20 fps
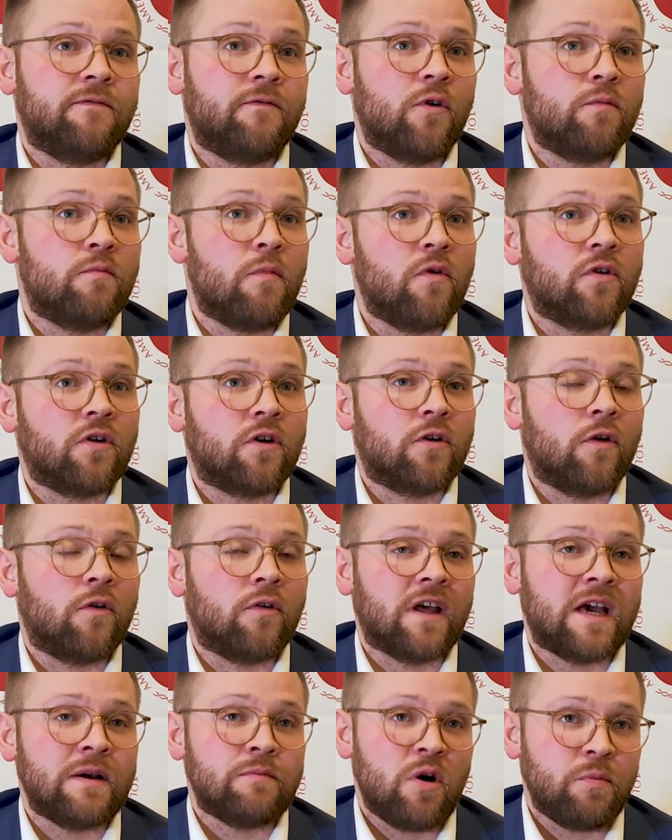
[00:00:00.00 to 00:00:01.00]
for
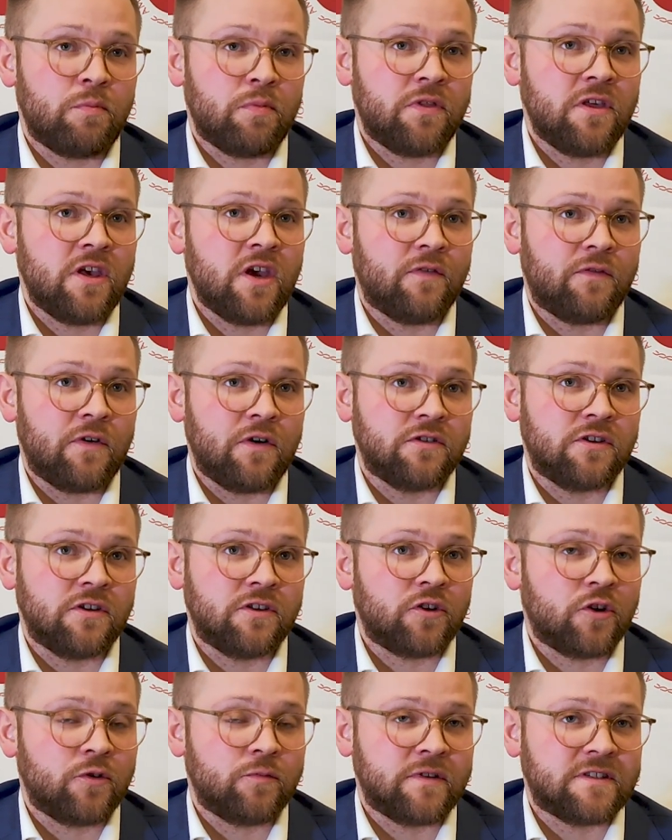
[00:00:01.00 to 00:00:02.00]
monoclonal gammopathy of
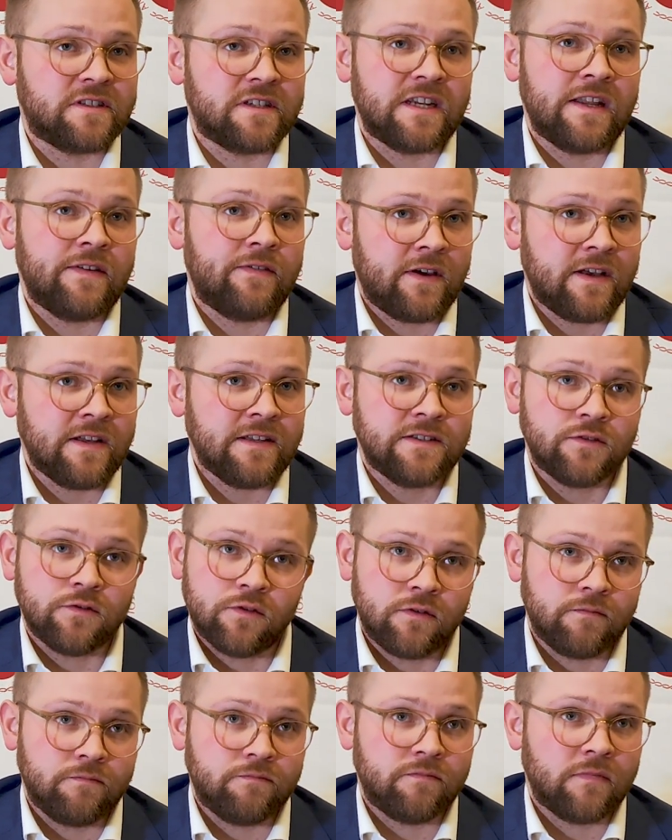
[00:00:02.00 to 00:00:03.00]
undetermined significance
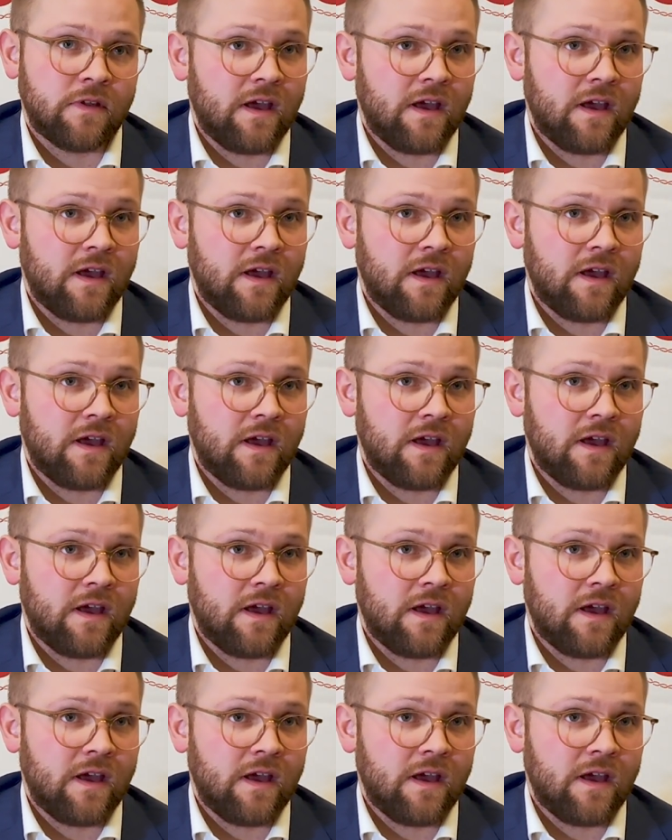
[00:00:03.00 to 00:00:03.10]
or